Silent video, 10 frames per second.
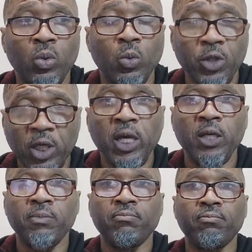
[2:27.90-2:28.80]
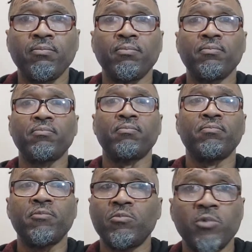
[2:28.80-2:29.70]
with a name.
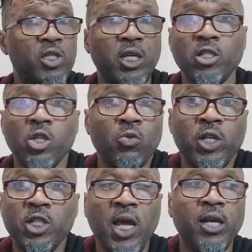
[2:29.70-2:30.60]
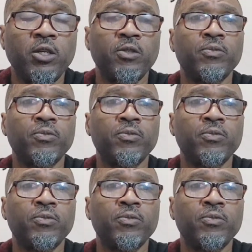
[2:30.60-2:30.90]
Second generation actor.